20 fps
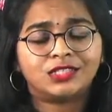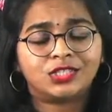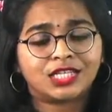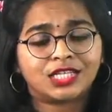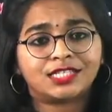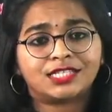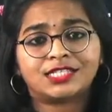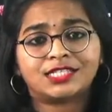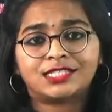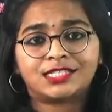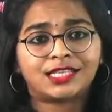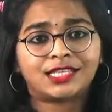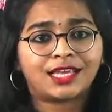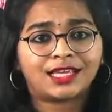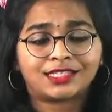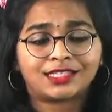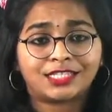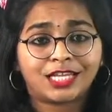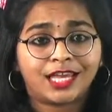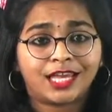just
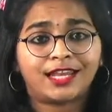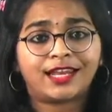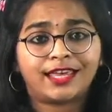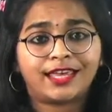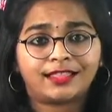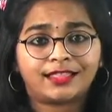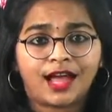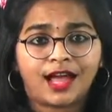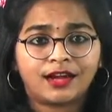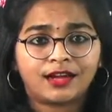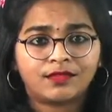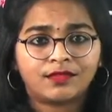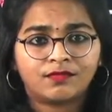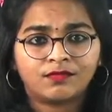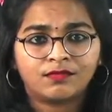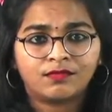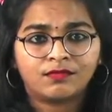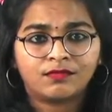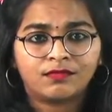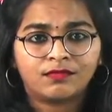stay like that?
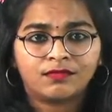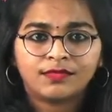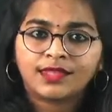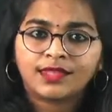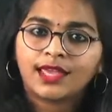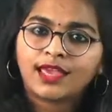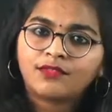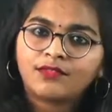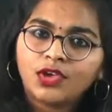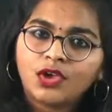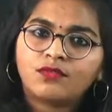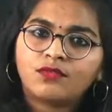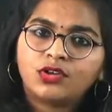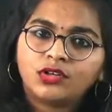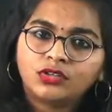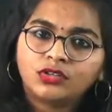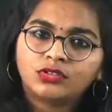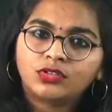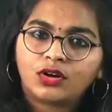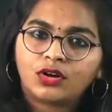Have you
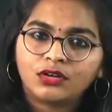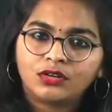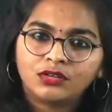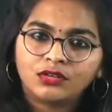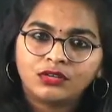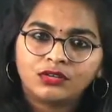ever thought?